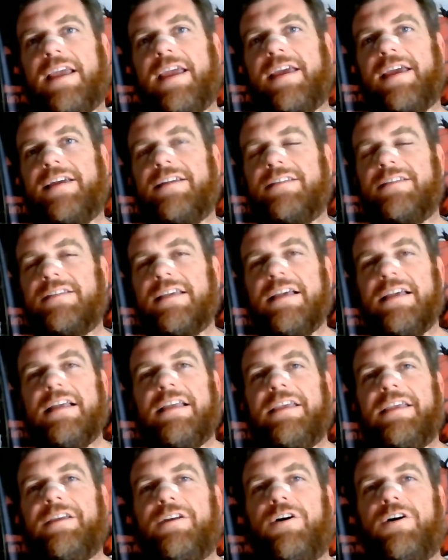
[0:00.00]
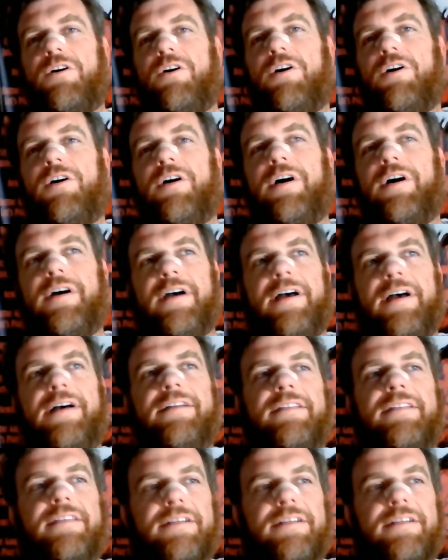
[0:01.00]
and you know, uh,